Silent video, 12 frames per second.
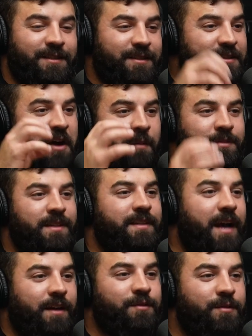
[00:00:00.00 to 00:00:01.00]
It just dumbs
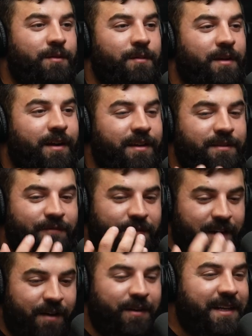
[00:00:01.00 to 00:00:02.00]
it down to a
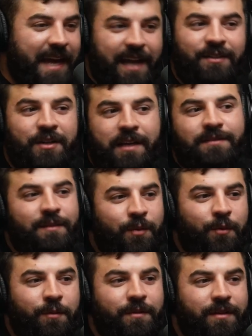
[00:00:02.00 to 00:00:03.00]
very
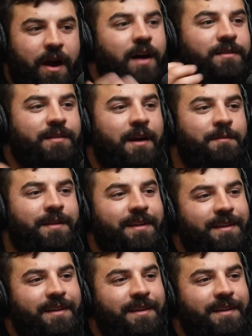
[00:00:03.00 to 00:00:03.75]
digestible concept.